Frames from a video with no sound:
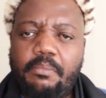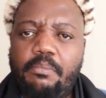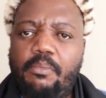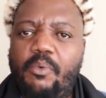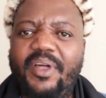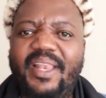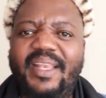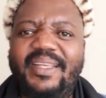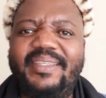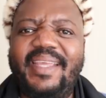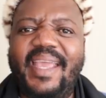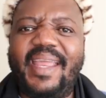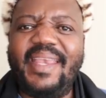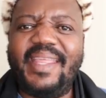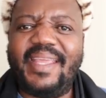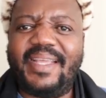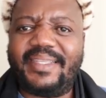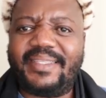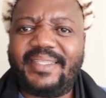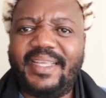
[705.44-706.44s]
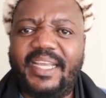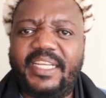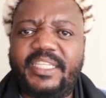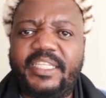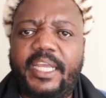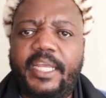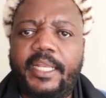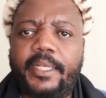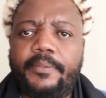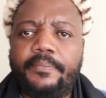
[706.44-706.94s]
More than 10 years
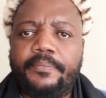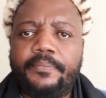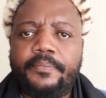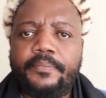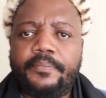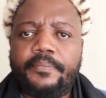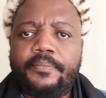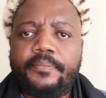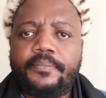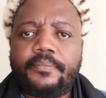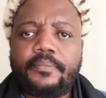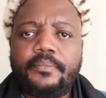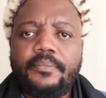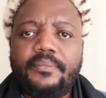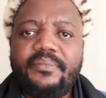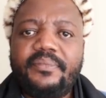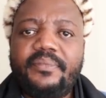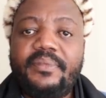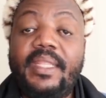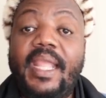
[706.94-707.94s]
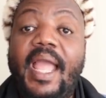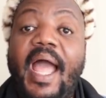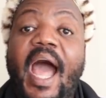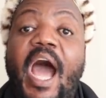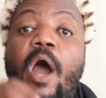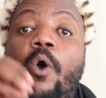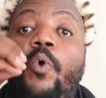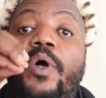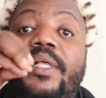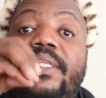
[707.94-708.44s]
ejele.
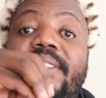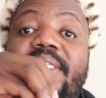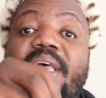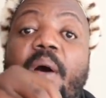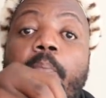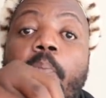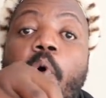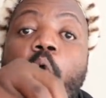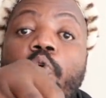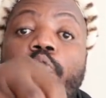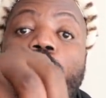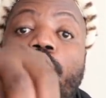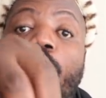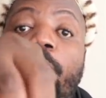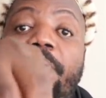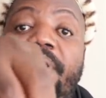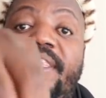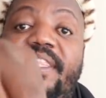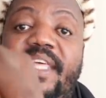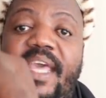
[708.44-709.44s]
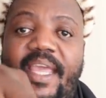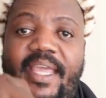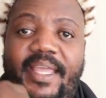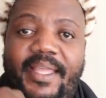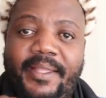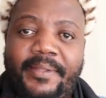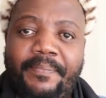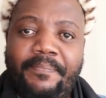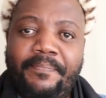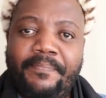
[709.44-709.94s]
I was supposed to be
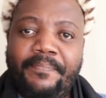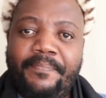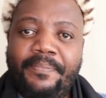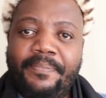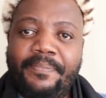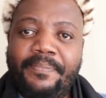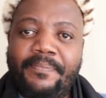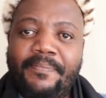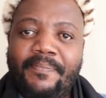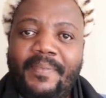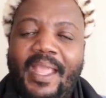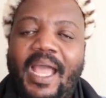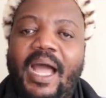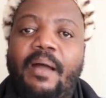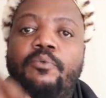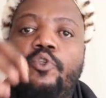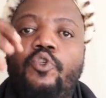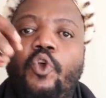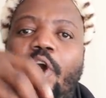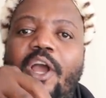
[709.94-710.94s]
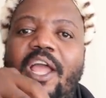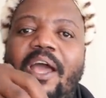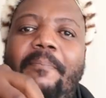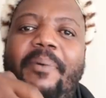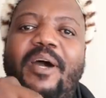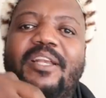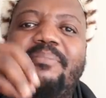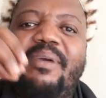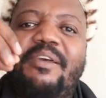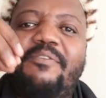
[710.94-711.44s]
there. I'm talking
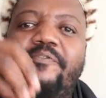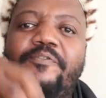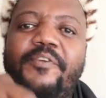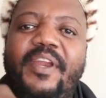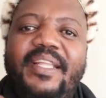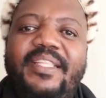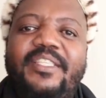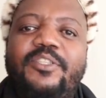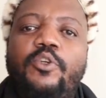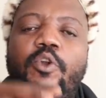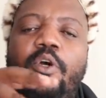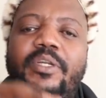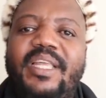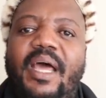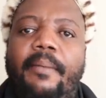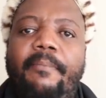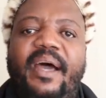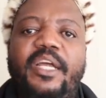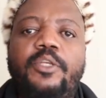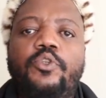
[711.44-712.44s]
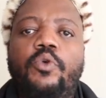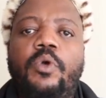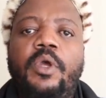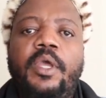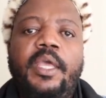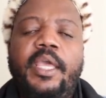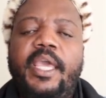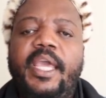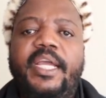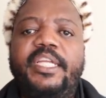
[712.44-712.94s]
about my friends, not abantu
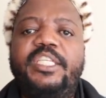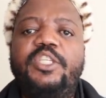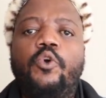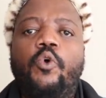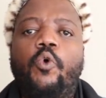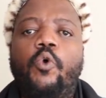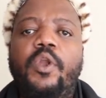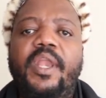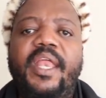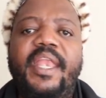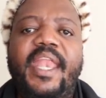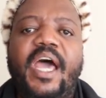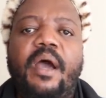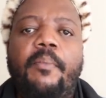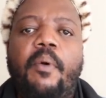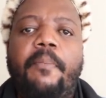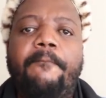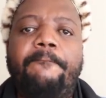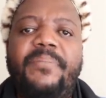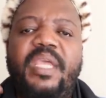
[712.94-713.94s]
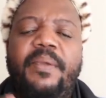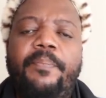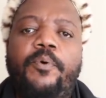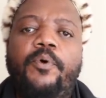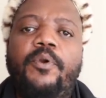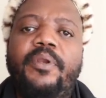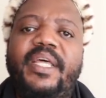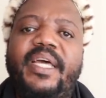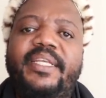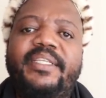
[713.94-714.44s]
engithi ngikhule nabo,
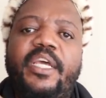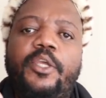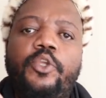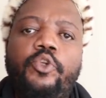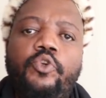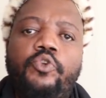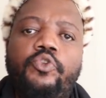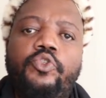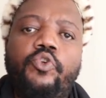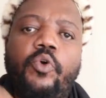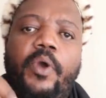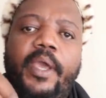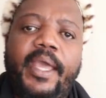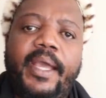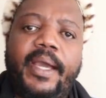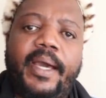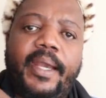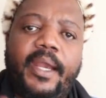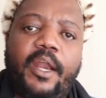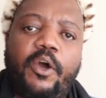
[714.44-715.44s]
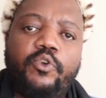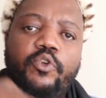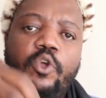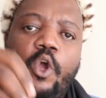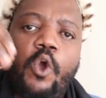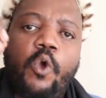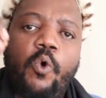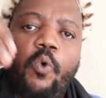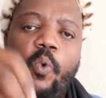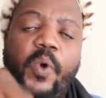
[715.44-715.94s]
people that I used to hang around
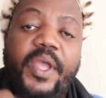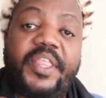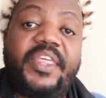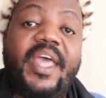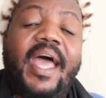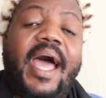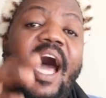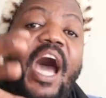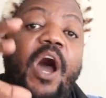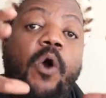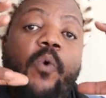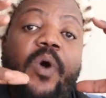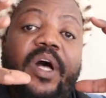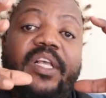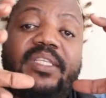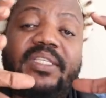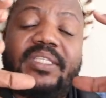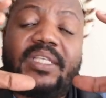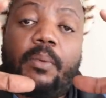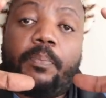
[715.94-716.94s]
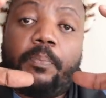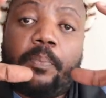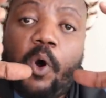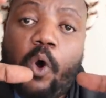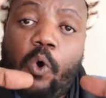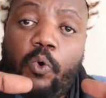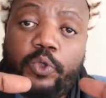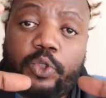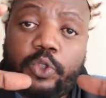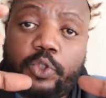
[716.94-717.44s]
with. I was
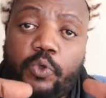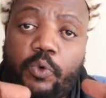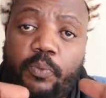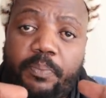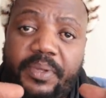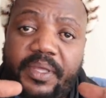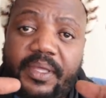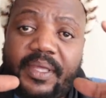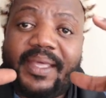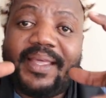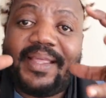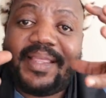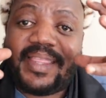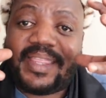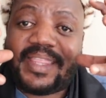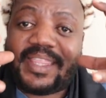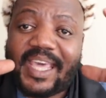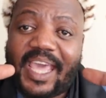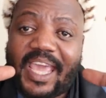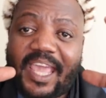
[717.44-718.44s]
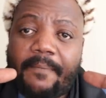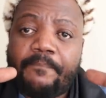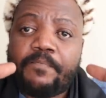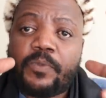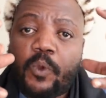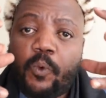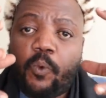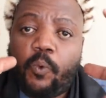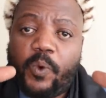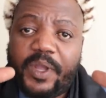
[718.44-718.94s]
supposed to be
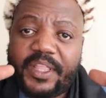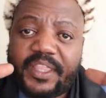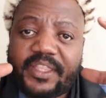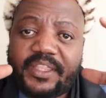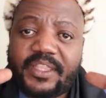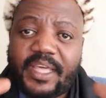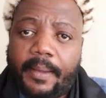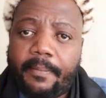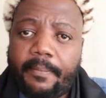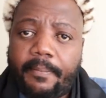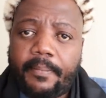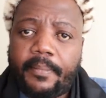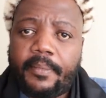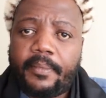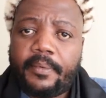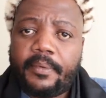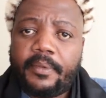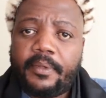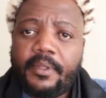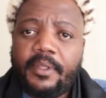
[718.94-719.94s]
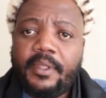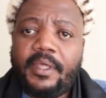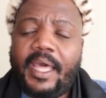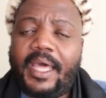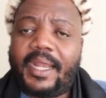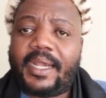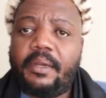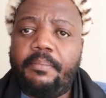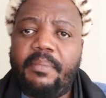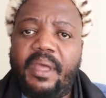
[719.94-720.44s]
there with them.
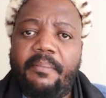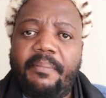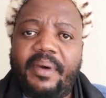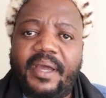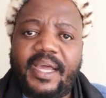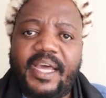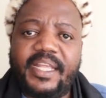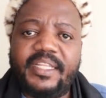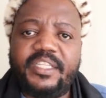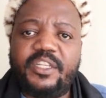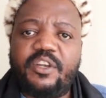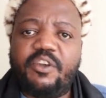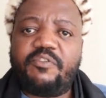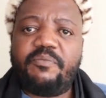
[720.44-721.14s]
I remember cousins